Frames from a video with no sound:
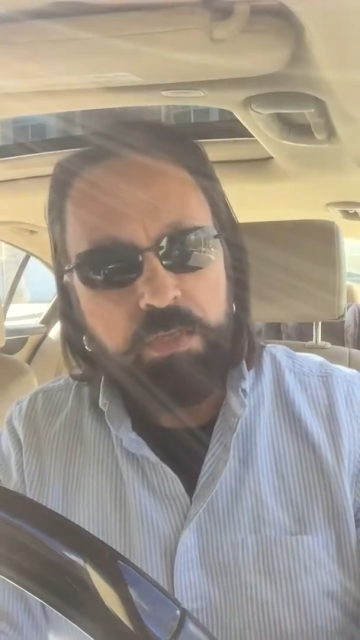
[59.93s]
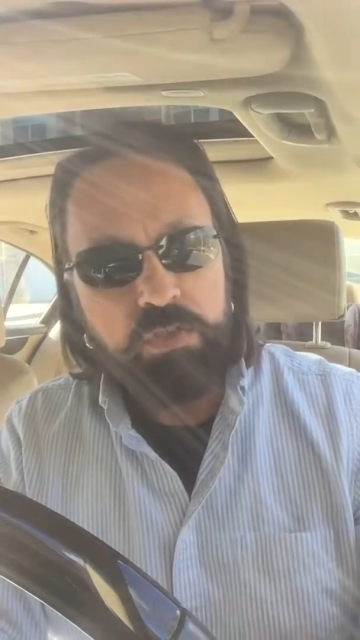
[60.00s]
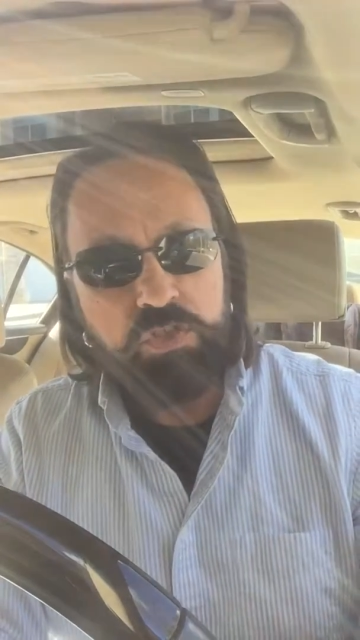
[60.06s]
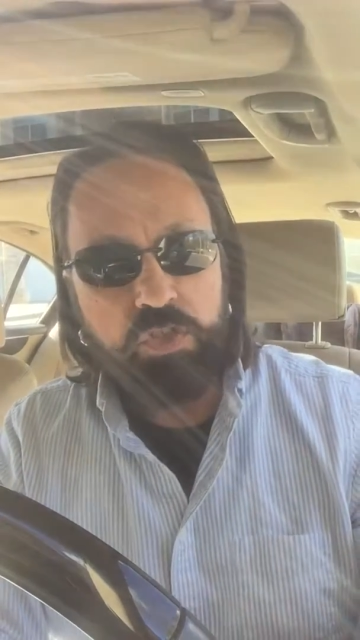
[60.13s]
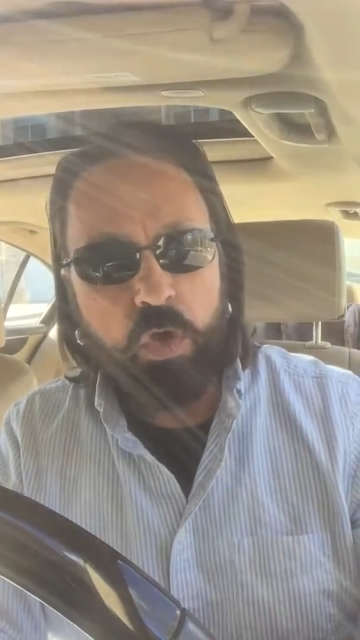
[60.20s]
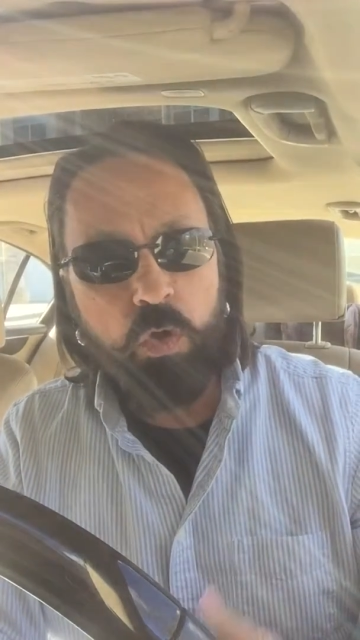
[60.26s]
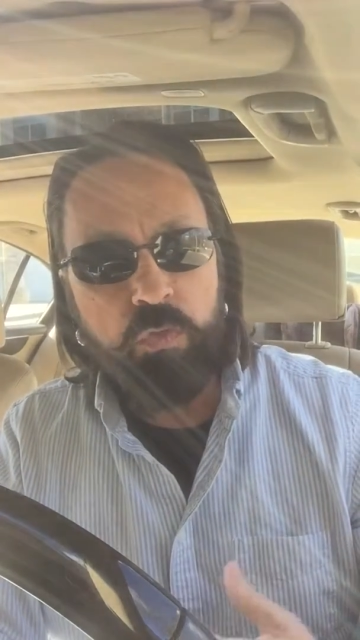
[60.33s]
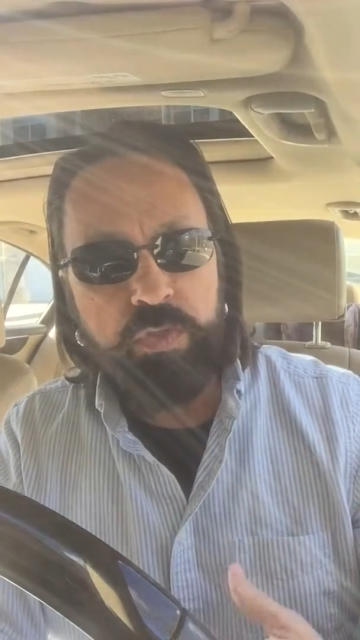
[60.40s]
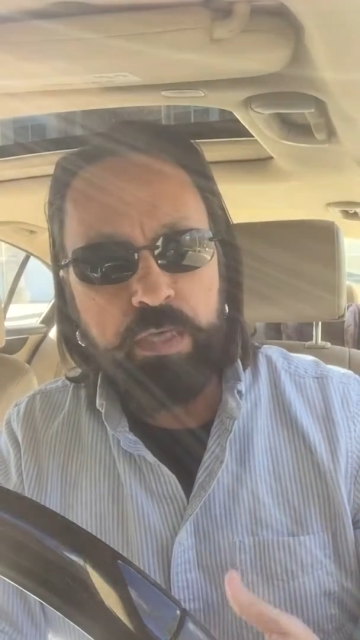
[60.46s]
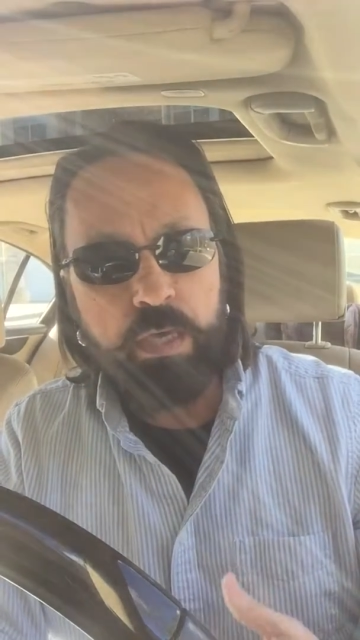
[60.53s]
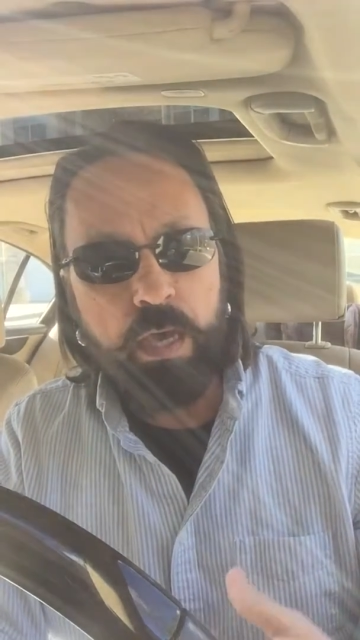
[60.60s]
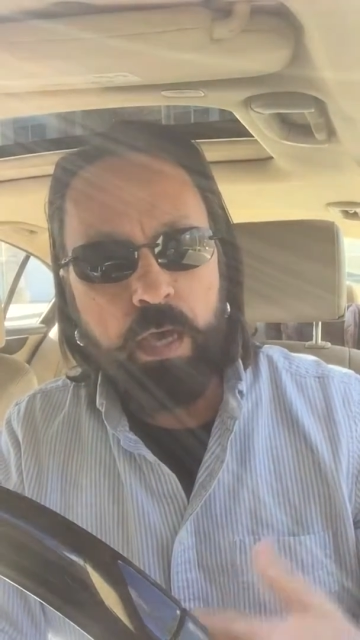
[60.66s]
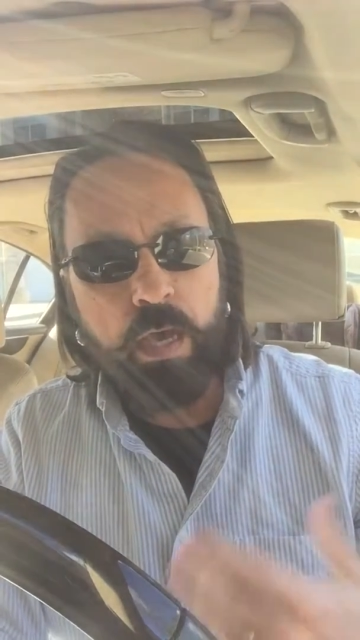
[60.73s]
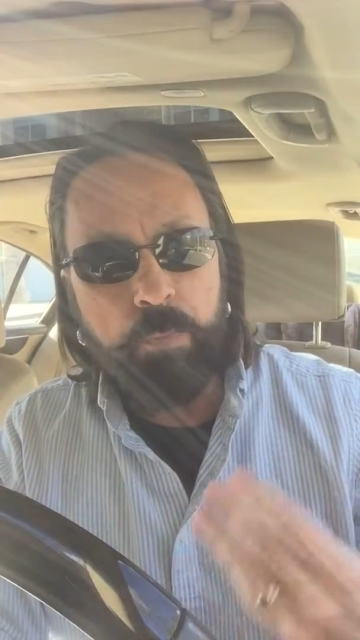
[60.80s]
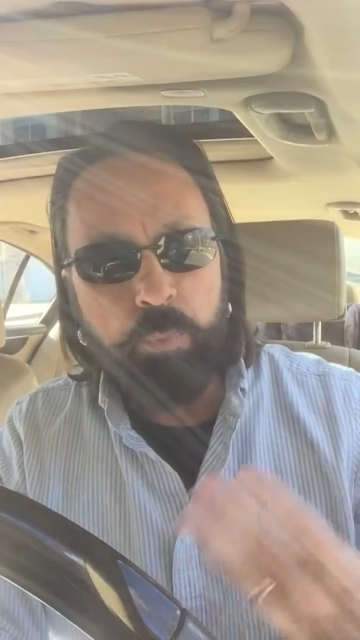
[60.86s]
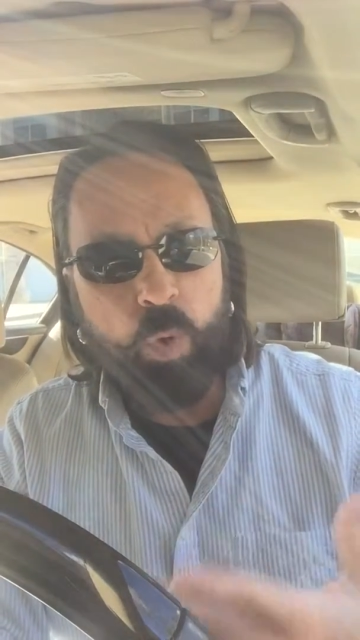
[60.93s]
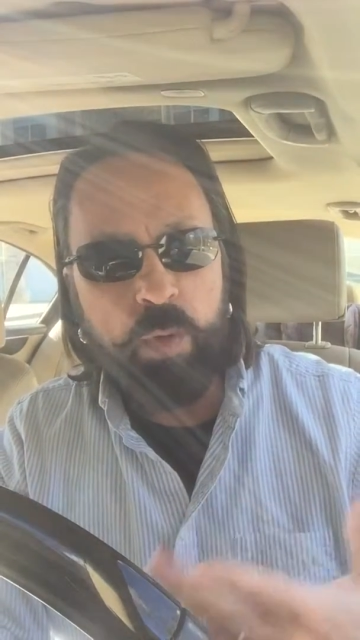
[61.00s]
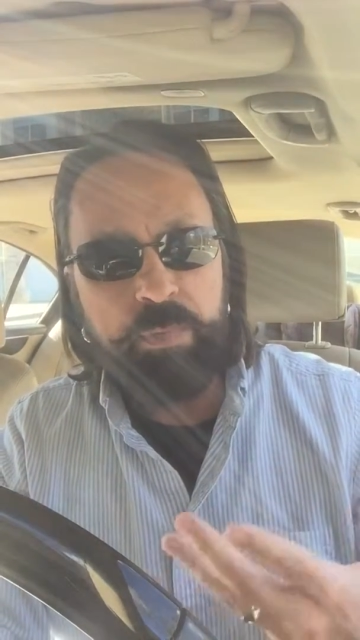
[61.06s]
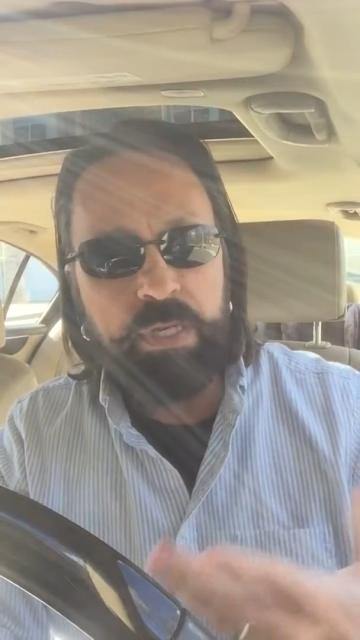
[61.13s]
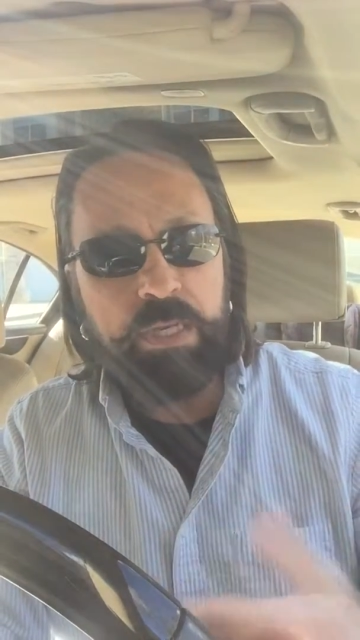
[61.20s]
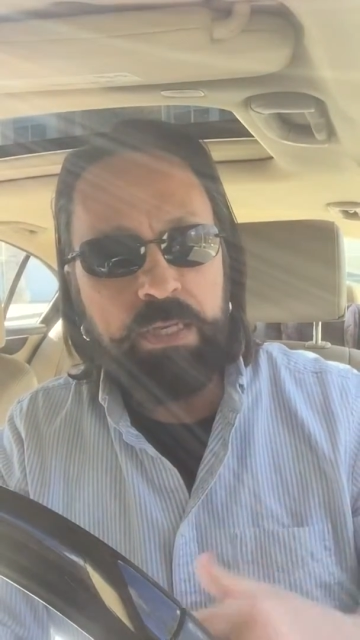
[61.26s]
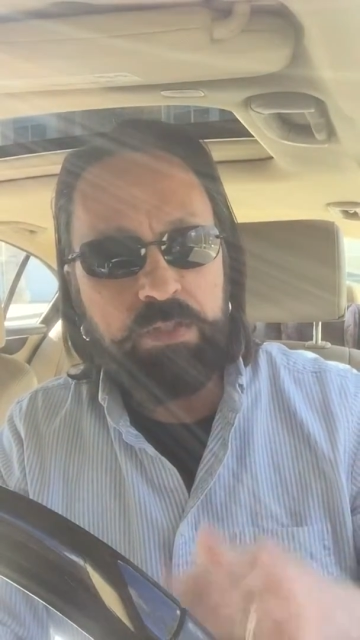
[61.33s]
So the
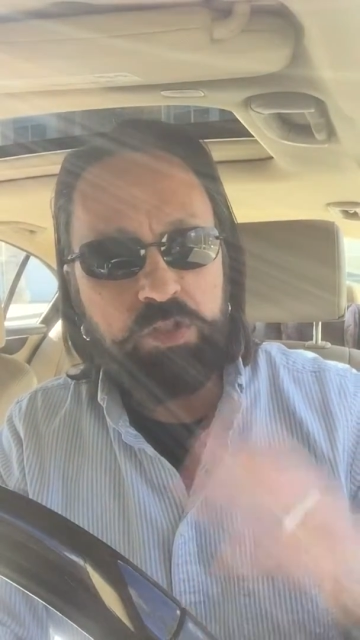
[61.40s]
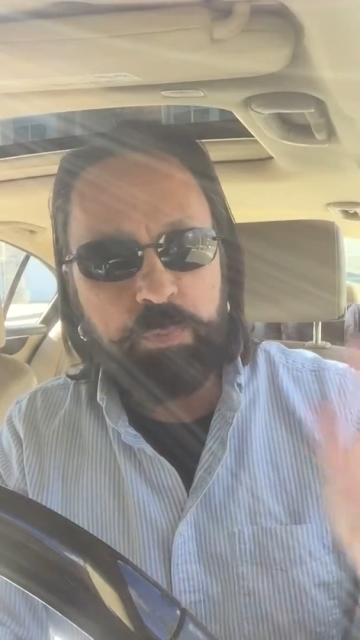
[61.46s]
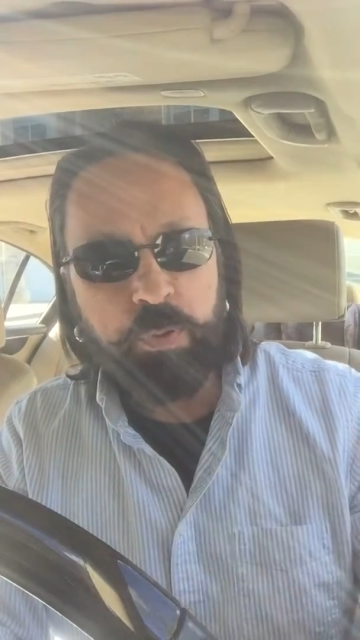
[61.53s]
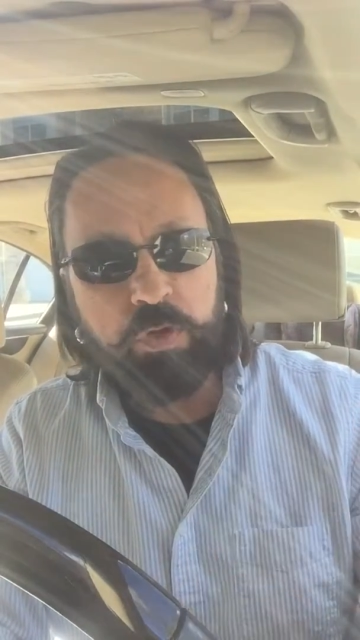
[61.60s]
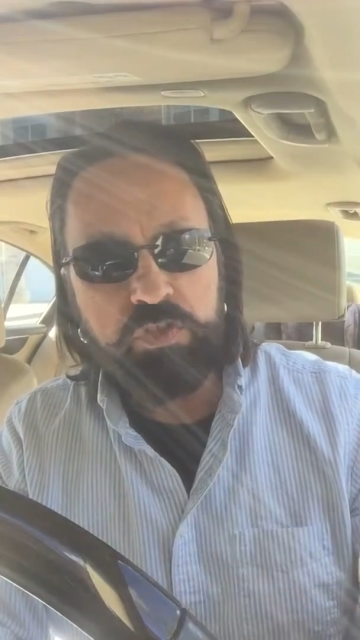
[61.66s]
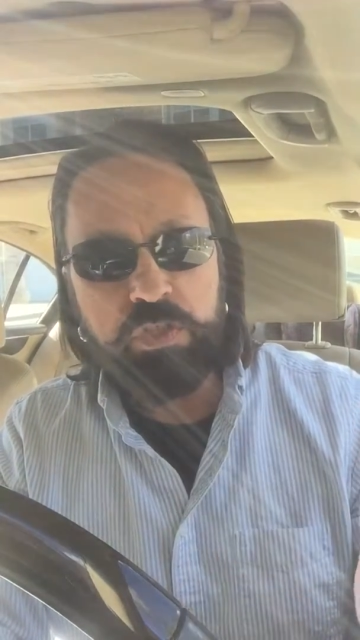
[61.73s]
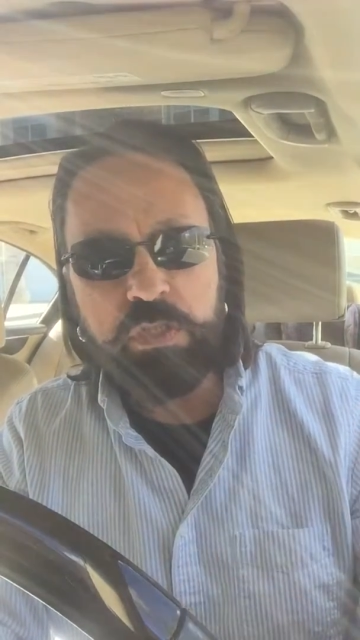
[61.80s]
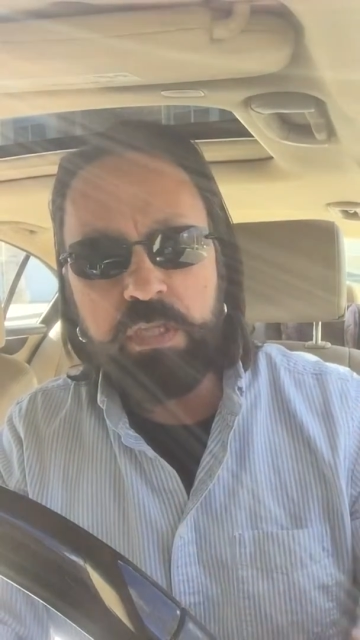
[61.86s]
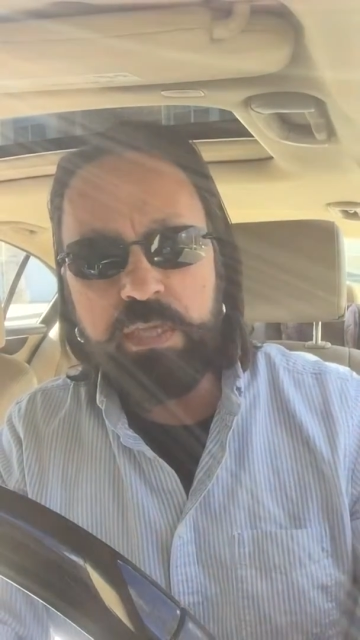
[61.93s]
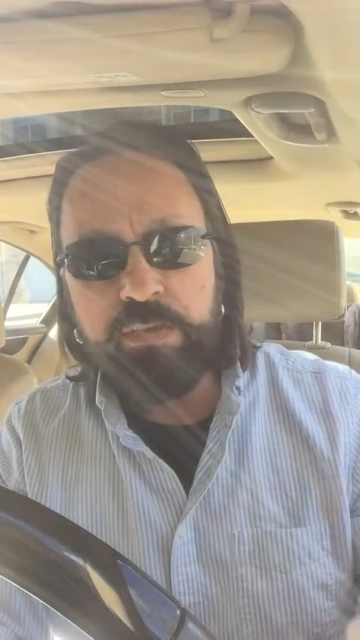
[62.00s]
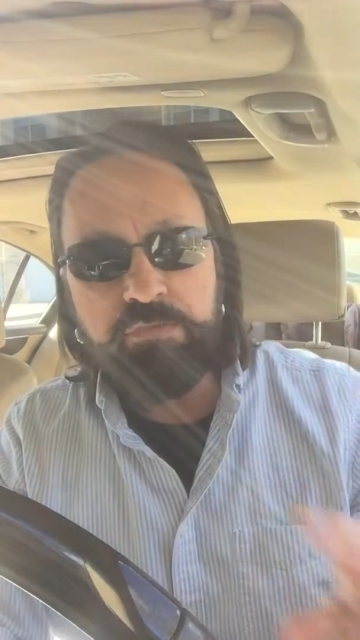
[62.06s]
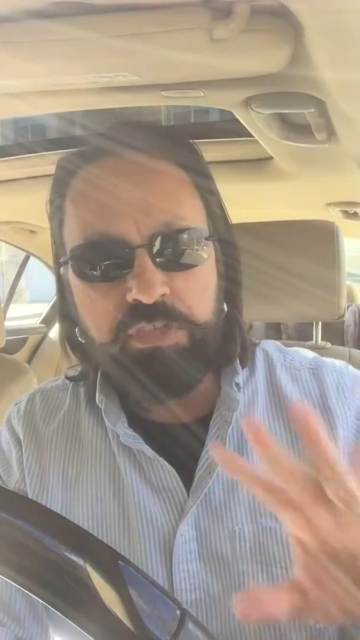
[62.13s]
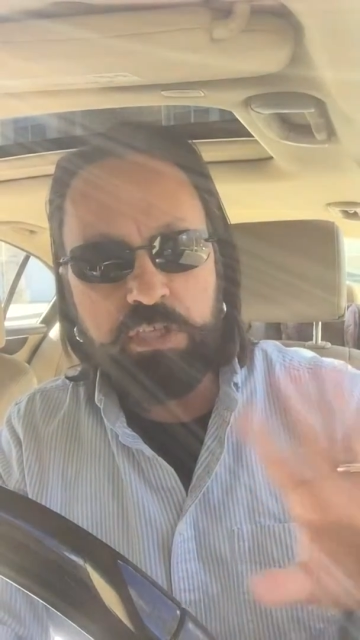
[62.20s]
appointment ends, the person leaves,